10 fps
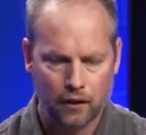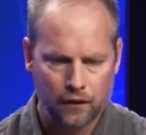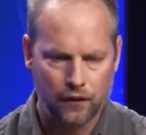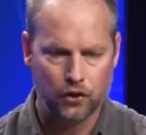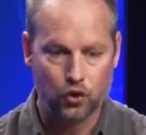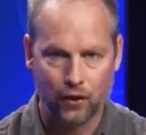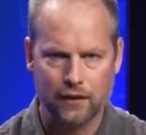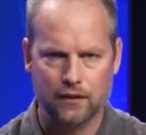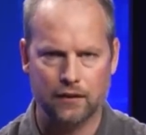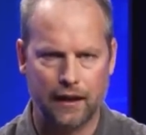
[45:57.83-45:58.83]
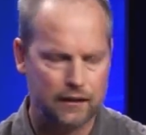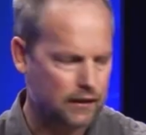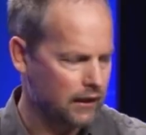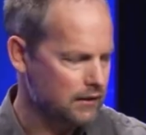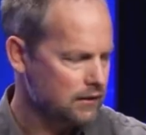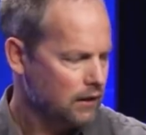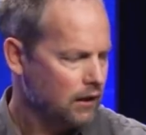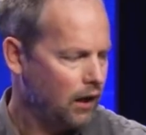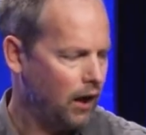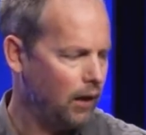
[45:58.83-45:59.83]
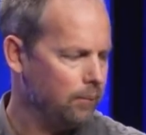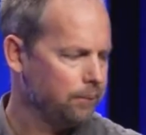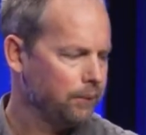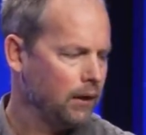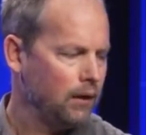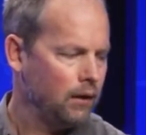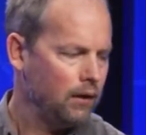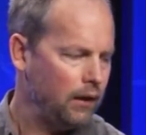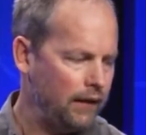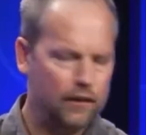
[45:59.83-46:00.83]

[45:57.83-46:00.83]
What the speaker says: the trends in data science. And